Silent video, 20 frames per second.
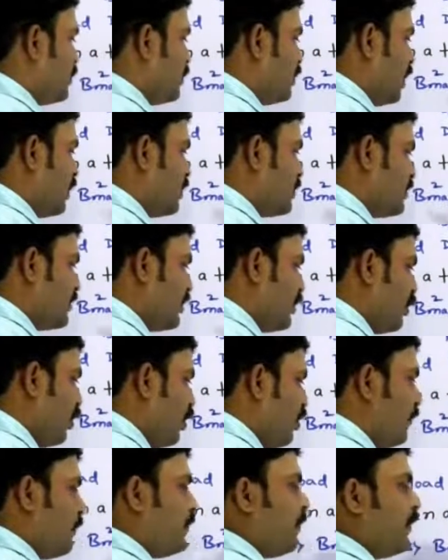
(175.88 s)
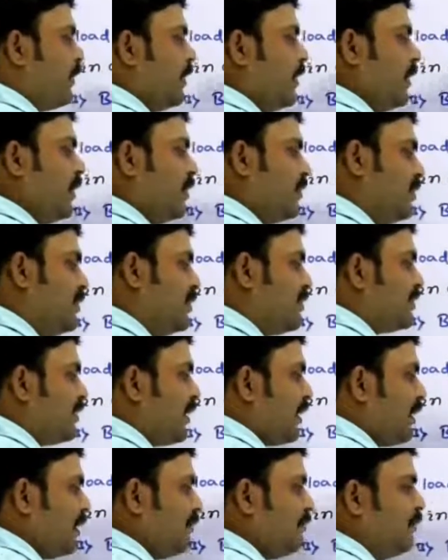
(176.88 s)
at 0, and this
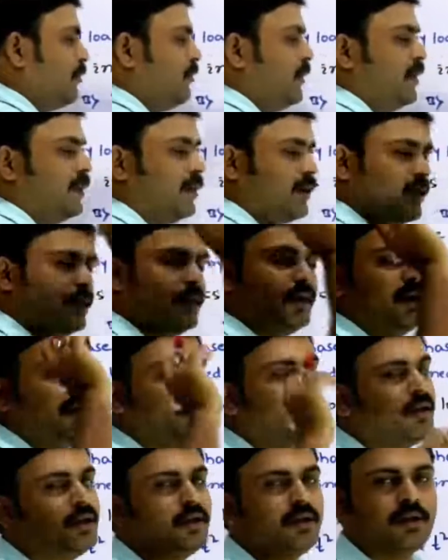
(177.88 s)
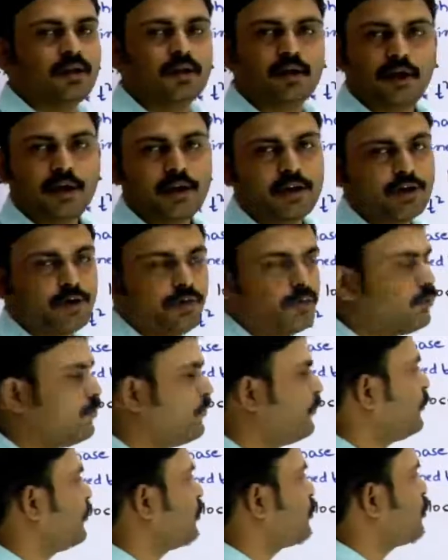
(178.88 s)
cycle will be continued.
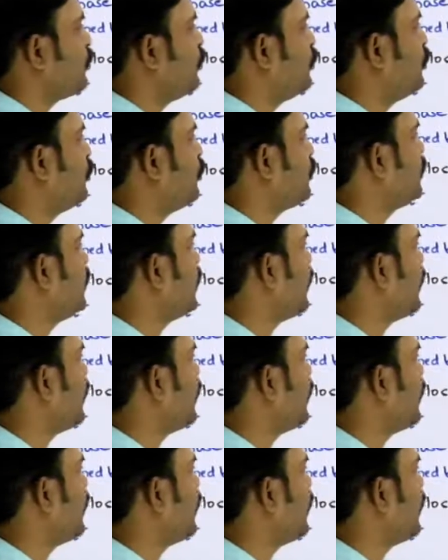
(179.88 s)
So the